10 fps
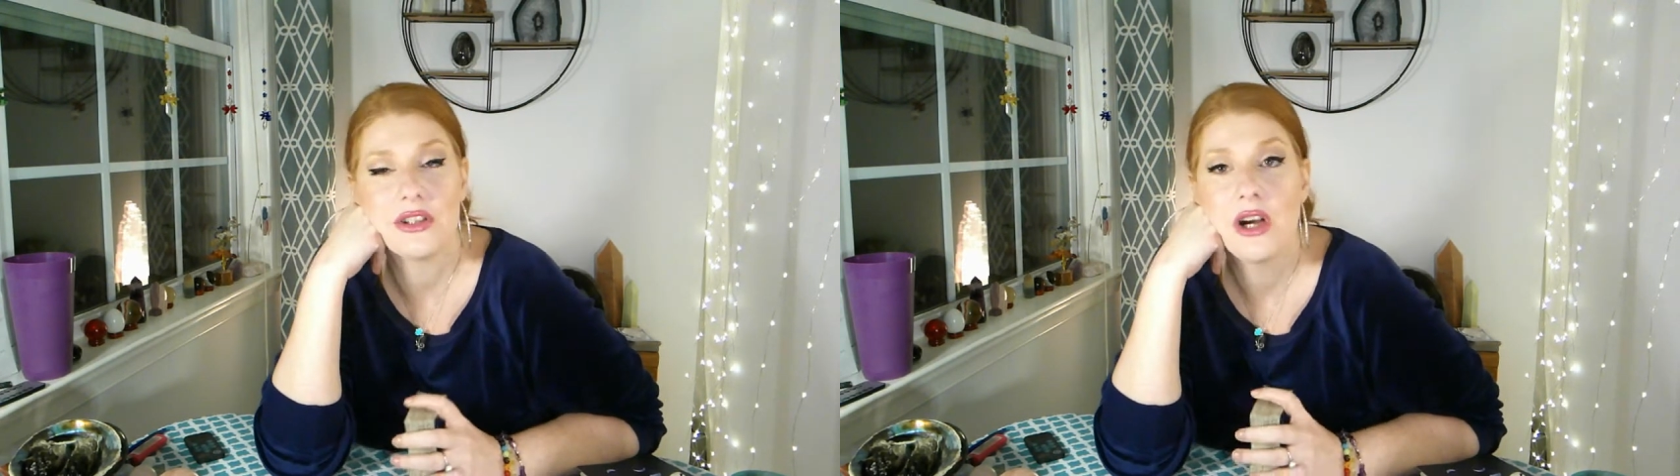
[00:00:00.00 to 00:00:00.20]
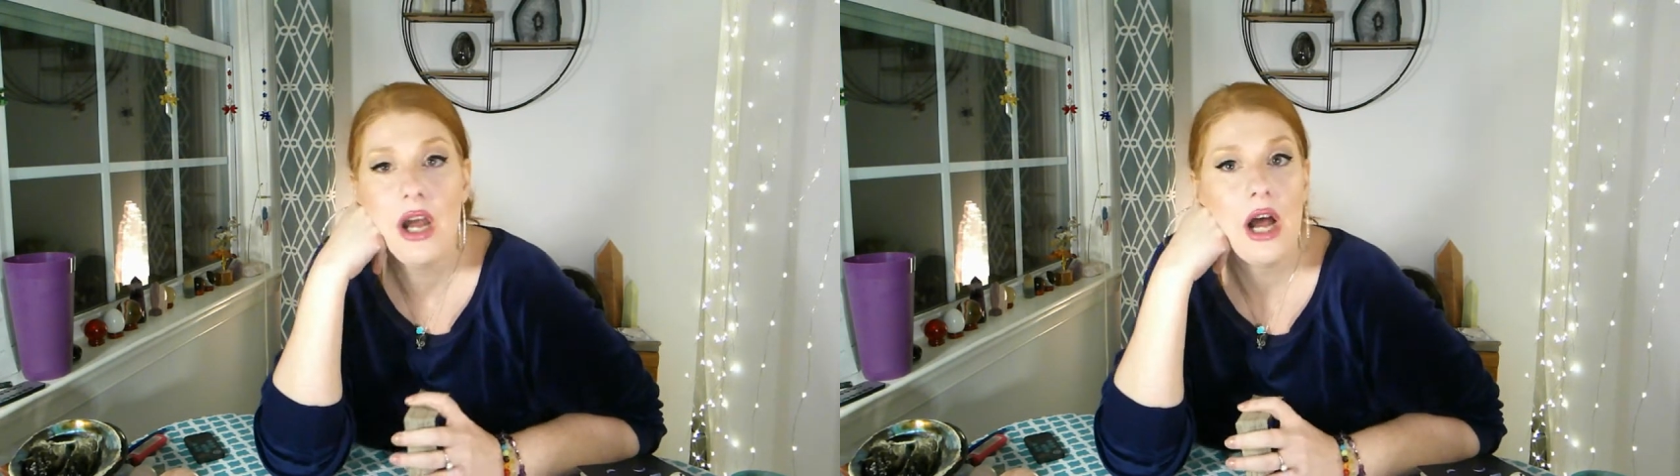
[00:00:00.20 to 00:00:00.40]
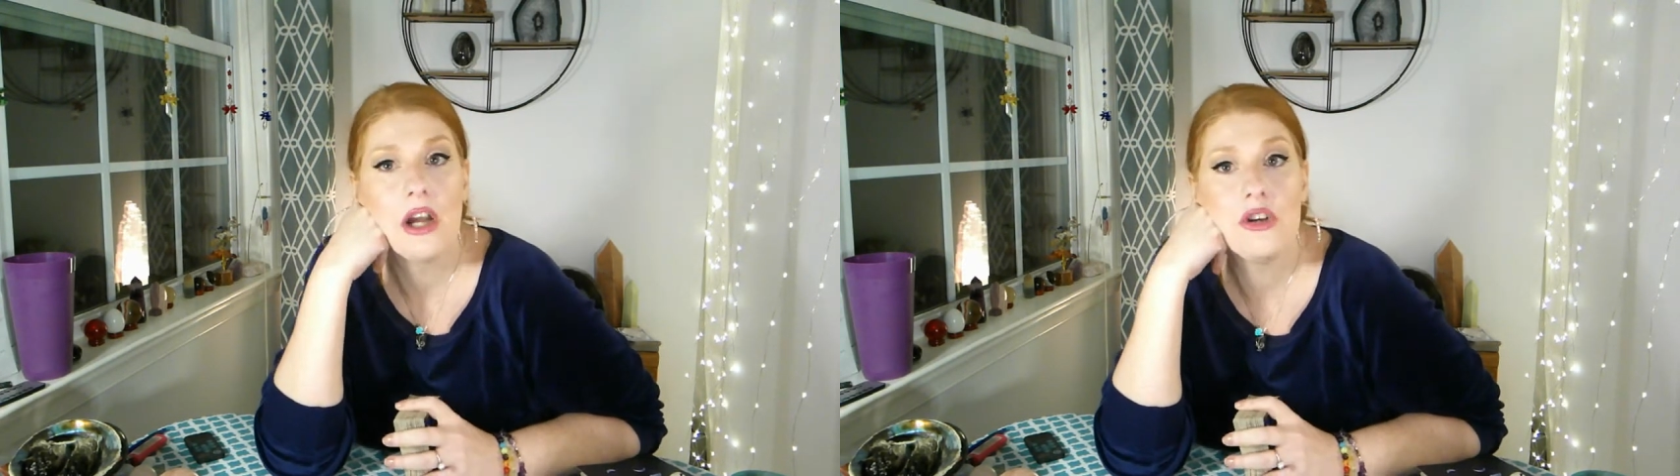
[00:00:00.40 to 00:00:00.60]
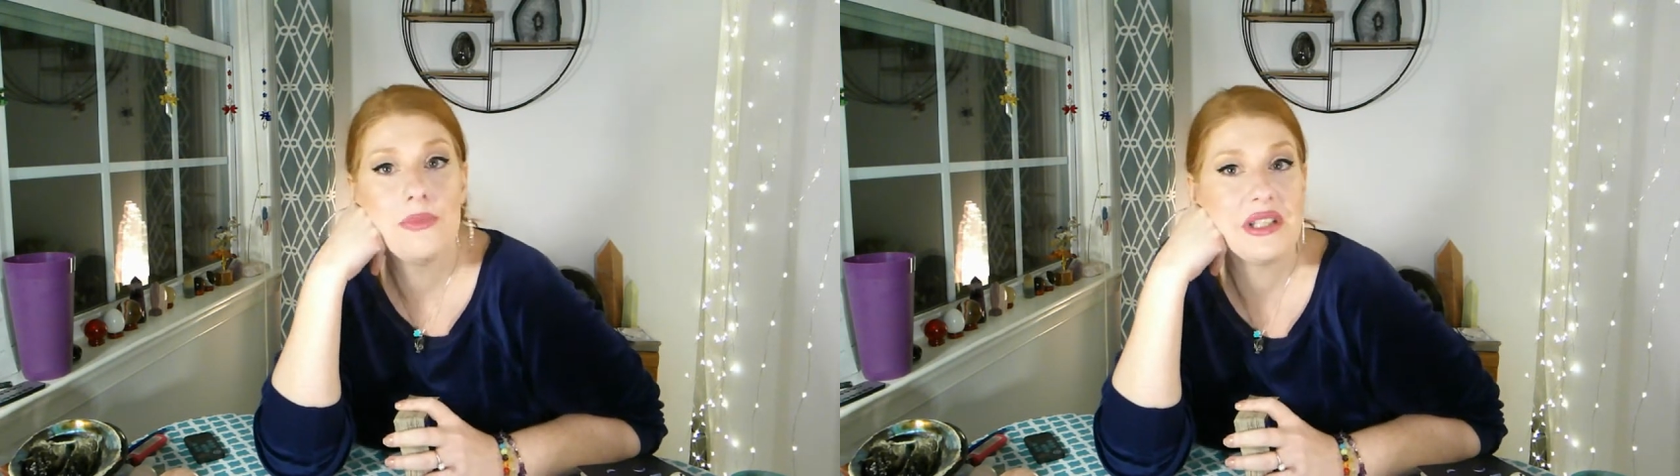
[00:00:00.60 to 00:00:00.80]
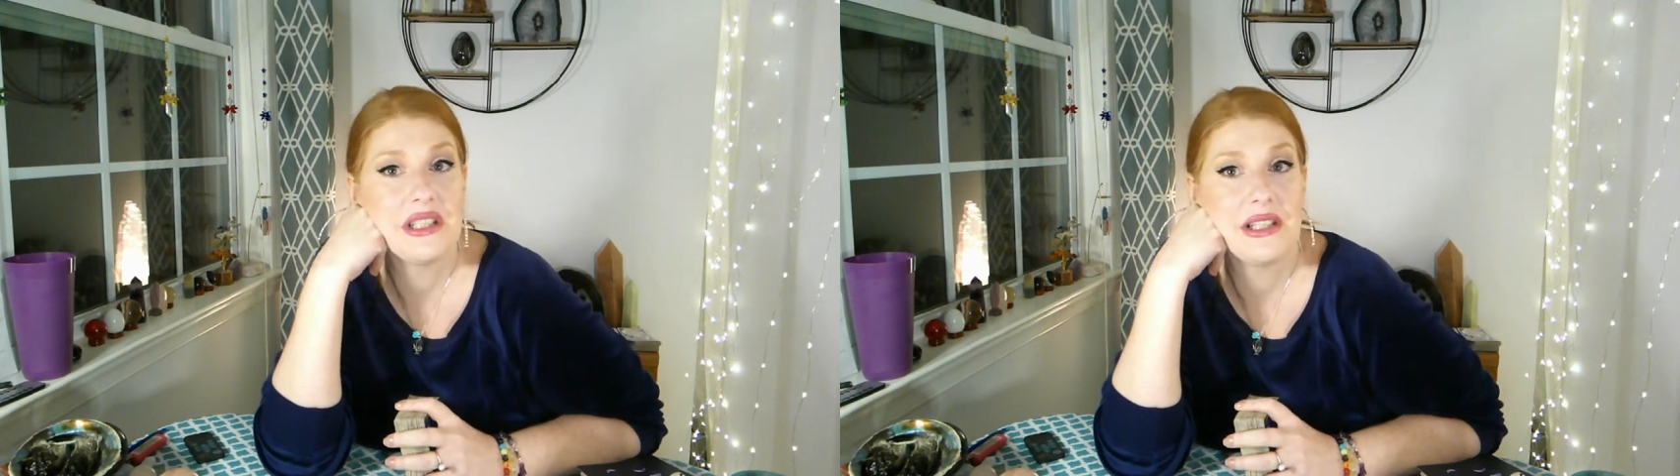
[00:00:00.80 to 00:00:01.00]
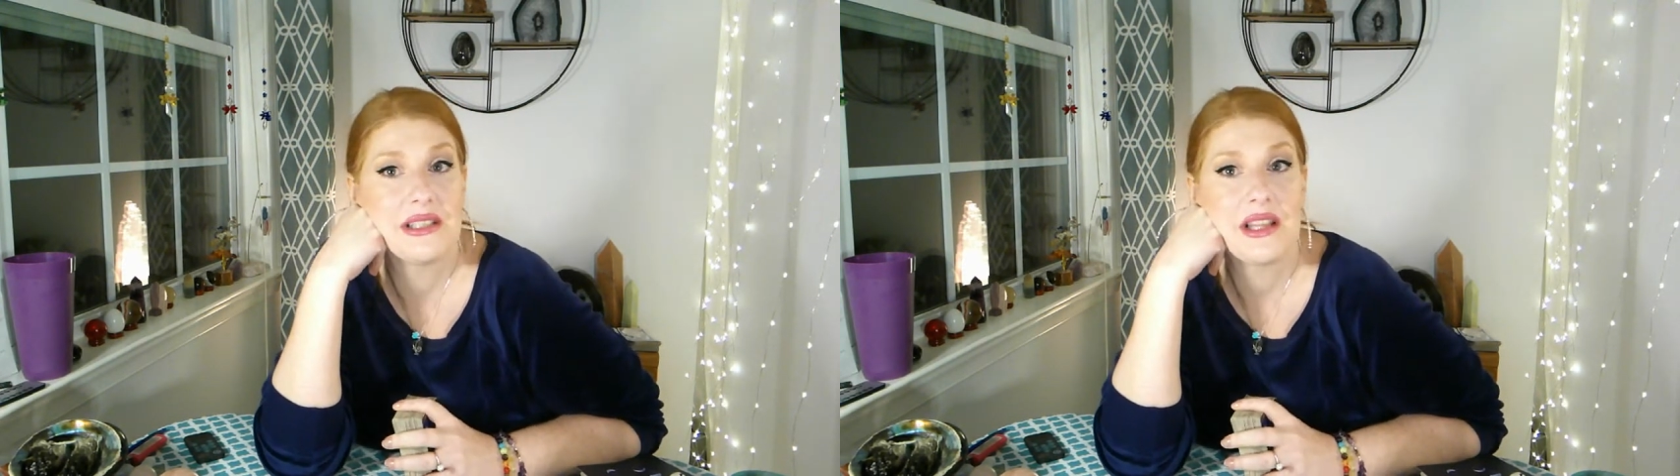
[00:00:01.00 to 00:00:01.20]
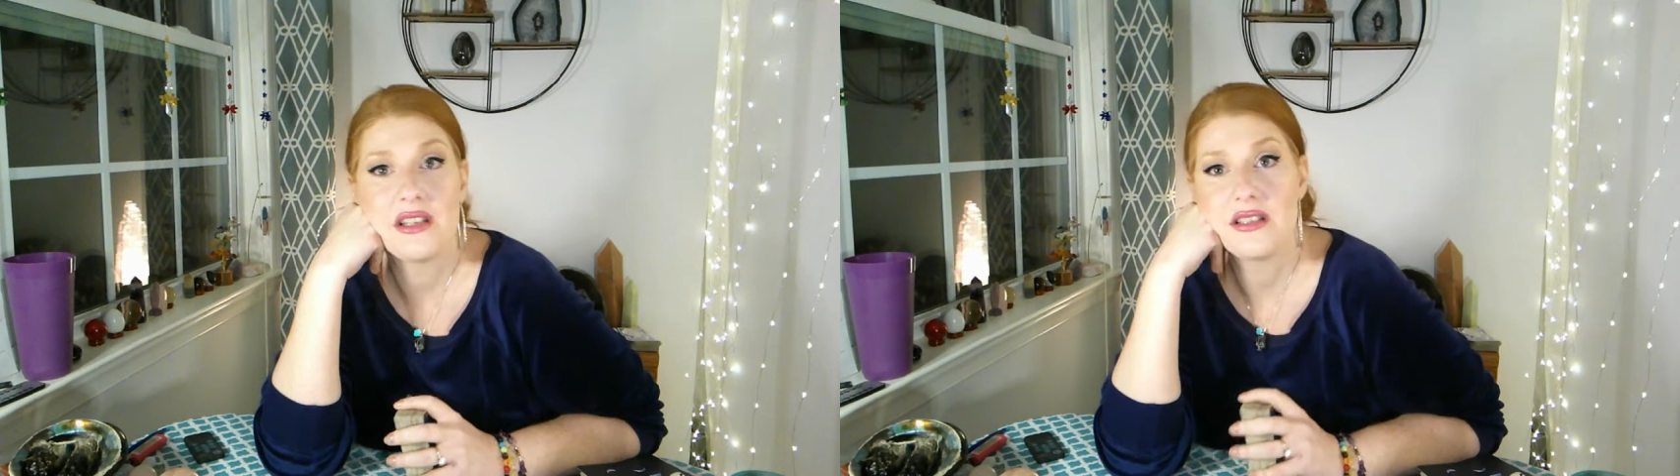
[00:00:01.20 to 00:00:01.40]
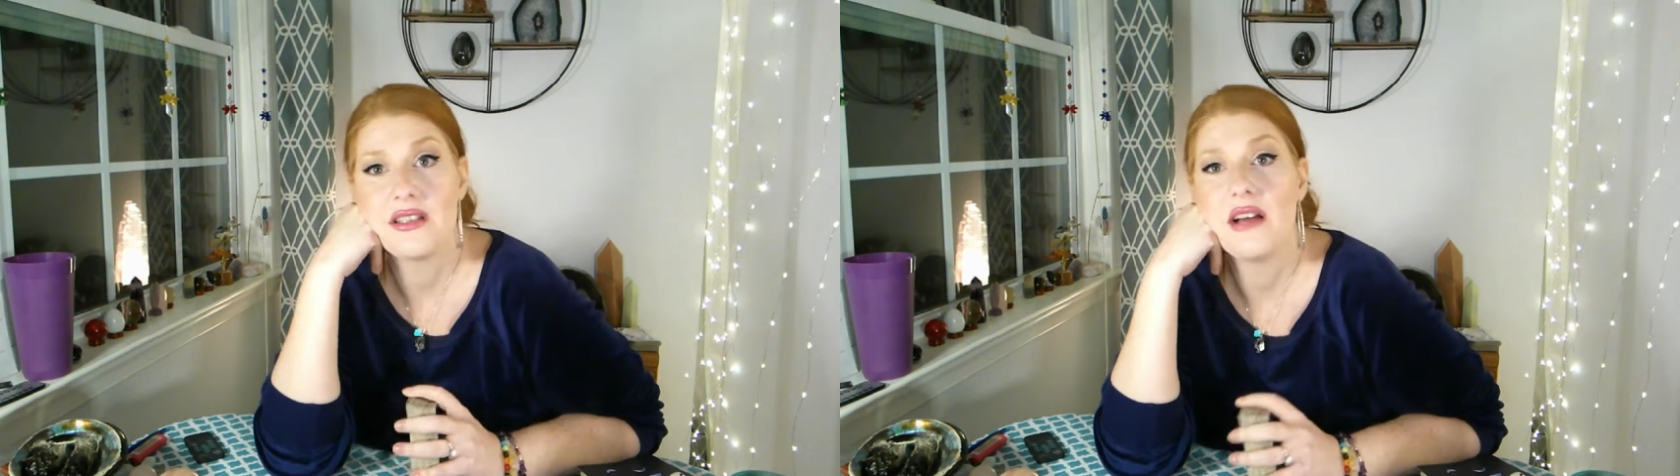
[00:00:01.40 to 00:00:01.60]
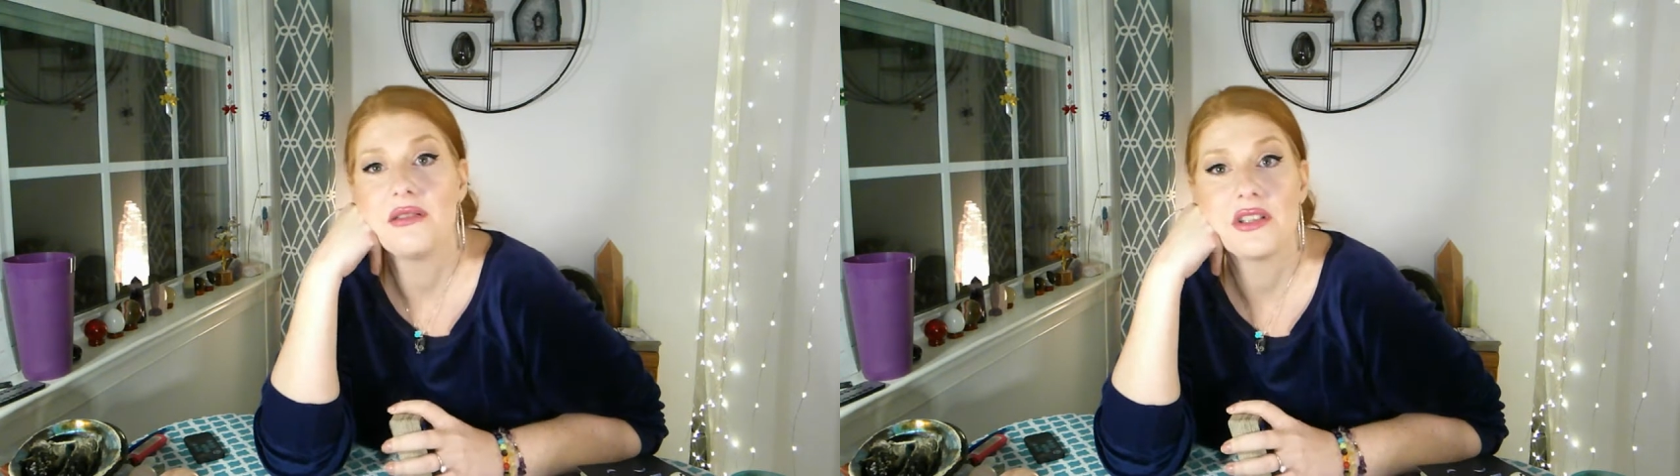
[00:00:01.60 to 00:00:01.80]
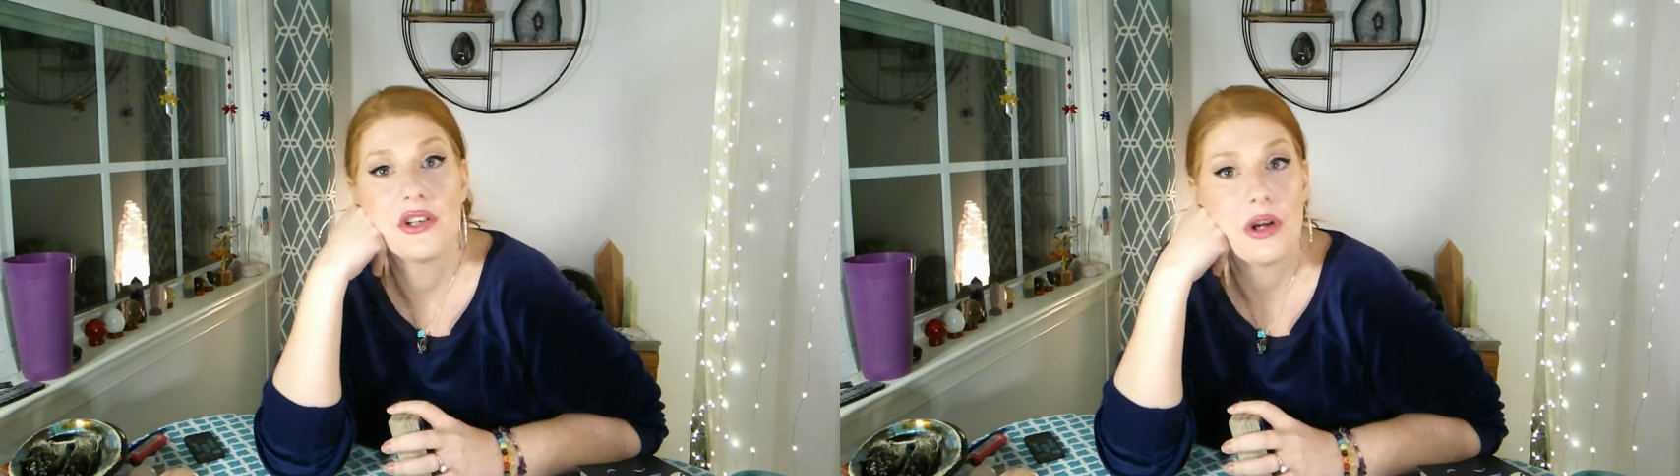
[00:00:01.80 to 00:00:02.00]
or a new business, and this is how
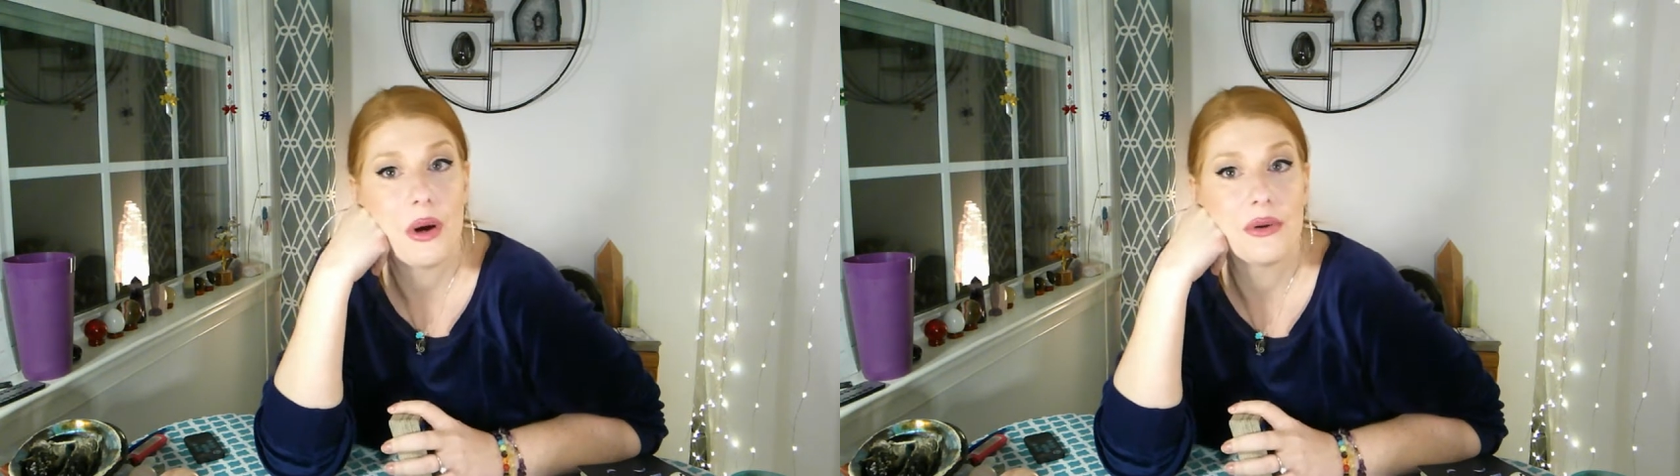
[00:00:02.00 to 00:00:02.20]
it's going to go,